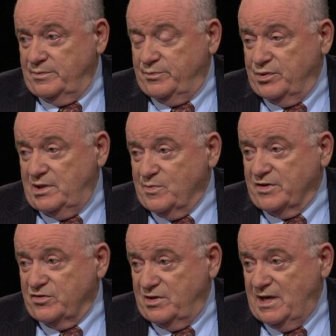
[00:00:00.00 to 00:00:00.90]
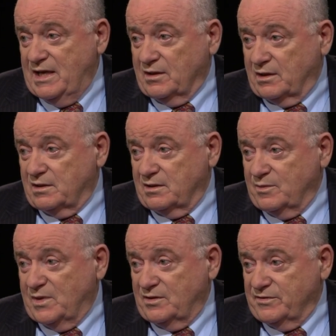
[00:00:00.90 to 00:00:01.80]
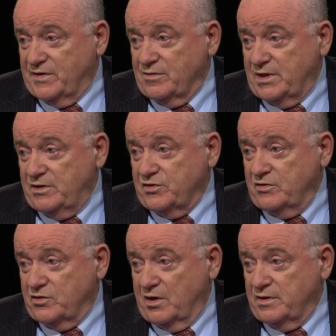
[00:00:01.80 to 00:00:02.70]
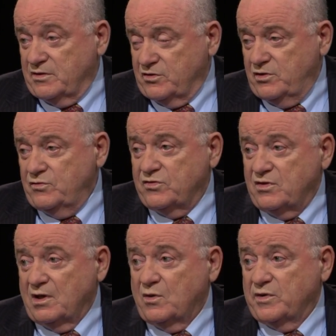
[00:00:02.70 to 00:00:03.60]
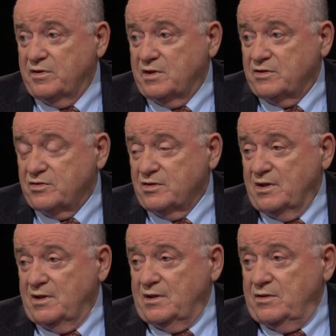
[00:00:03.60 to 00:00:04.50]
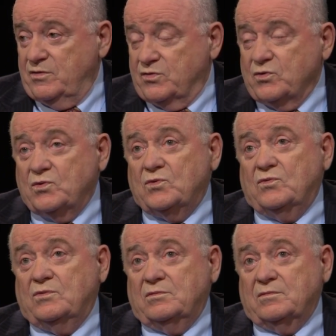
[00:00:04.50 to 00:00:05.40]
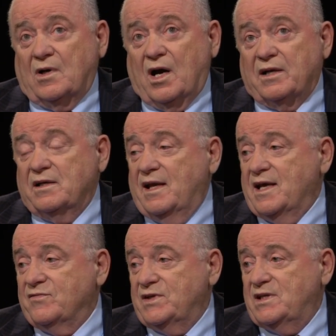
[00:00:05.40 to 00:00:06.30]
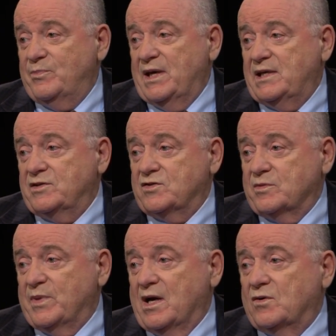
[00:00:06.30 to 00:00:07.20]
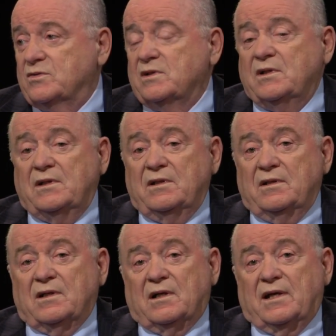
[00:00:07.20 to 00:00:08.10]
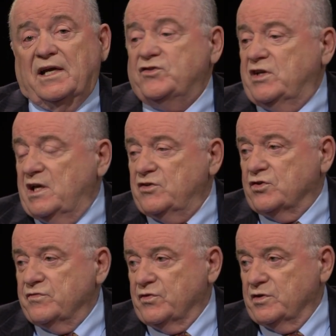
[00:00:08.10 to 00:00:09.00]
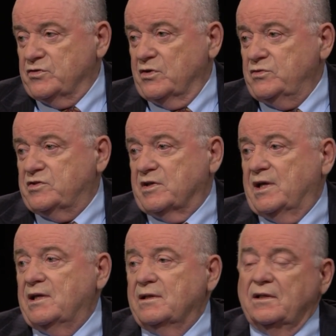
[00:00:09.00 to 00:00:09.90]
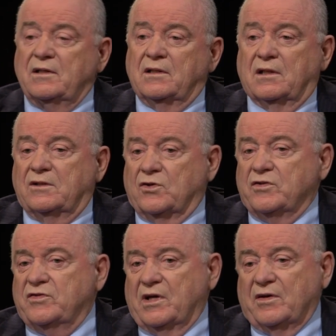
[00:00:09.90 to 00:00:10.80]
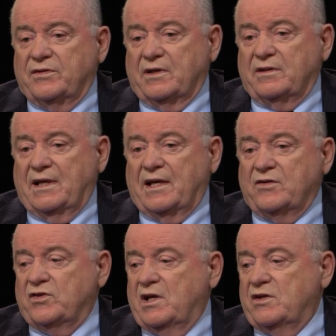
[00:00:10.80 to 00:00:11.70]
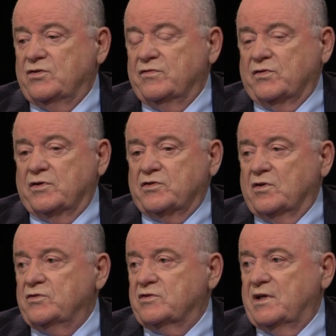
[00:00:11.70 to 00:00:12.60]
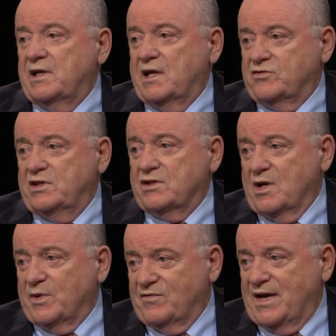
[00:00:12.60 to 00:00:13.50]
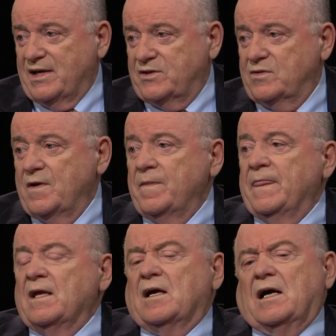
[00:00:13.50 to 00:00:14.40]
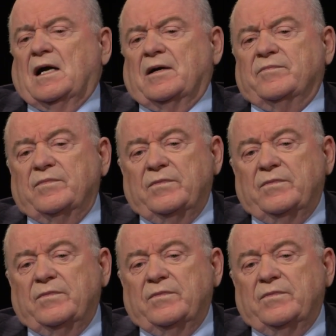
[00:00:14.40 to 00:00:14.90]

pretty much nailed it among the foundations on this, and you stuck with this through hot and heavy debates about education for its own sake. It turns out that that education for its own sake has economic value. Right.